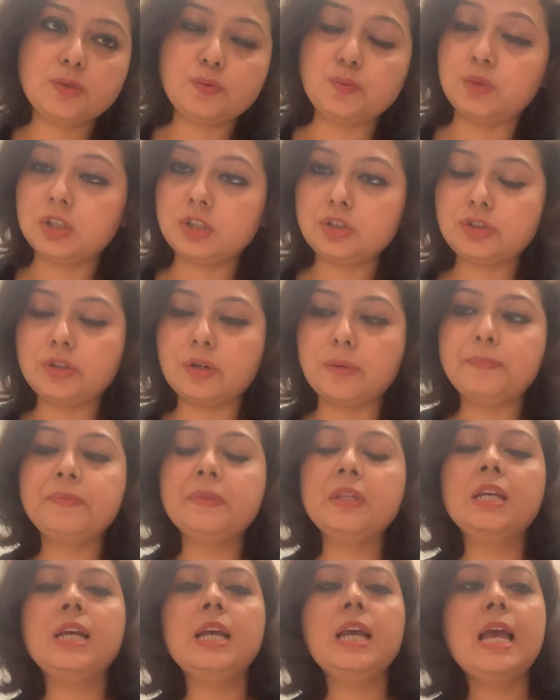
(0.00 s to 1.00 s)
workshop.
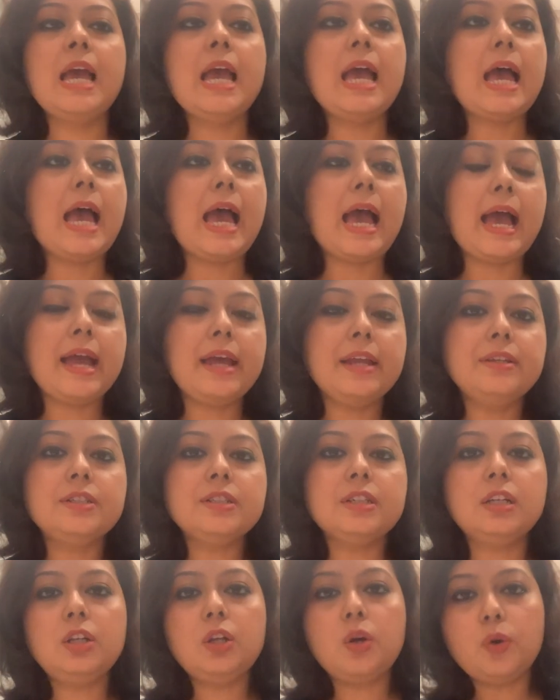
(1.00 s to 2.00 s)
And
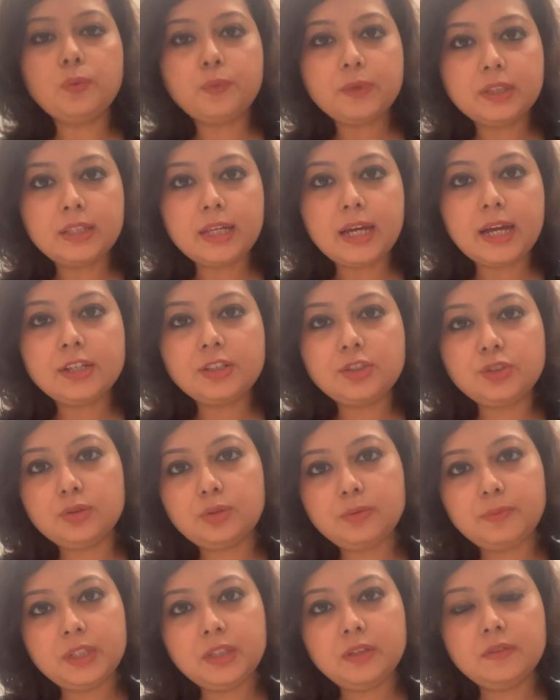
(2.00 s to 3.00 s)
along with that, you
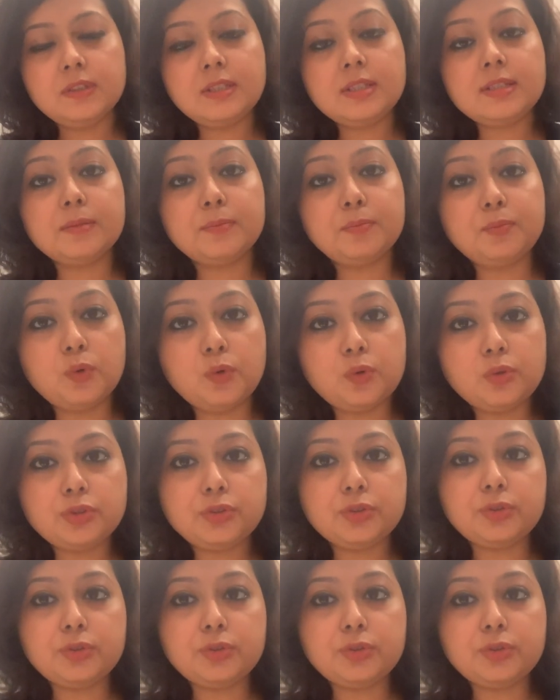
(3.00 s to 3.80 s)
will be given support.